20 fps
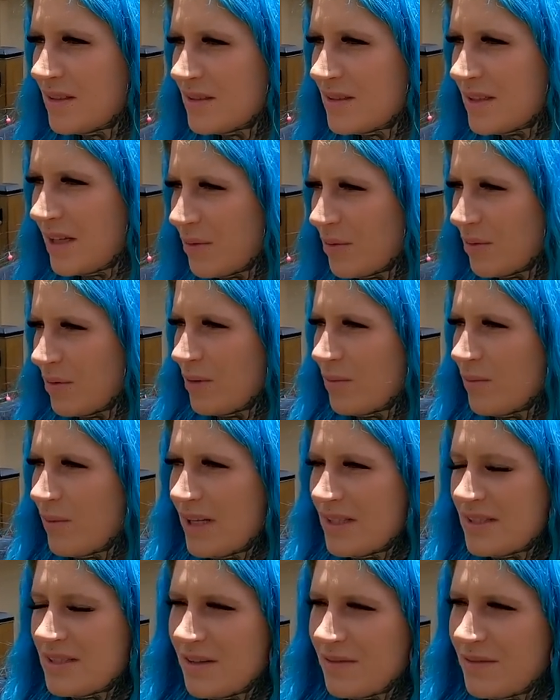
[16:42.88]
See where all the
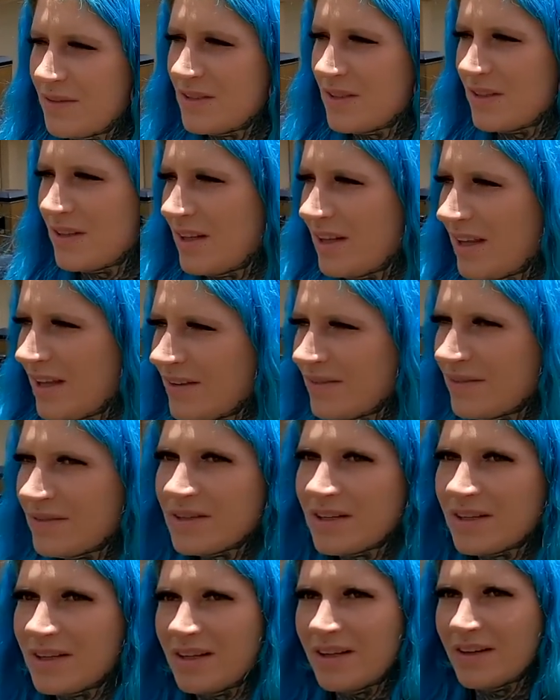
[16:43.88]
white stuff is on the left
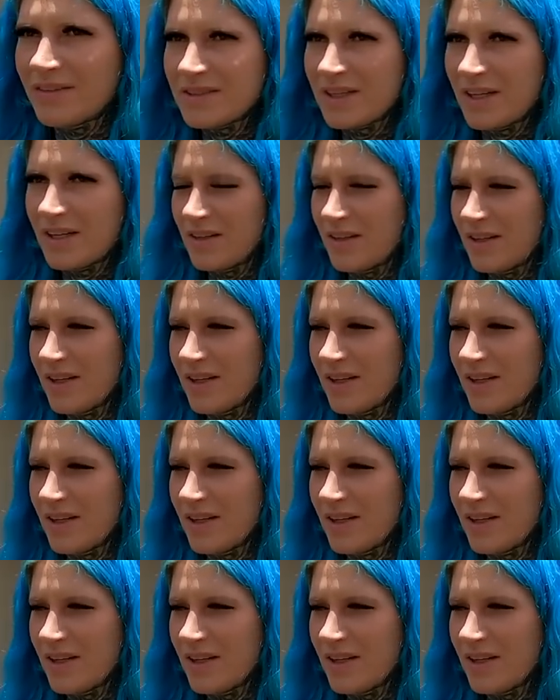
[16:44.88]
tail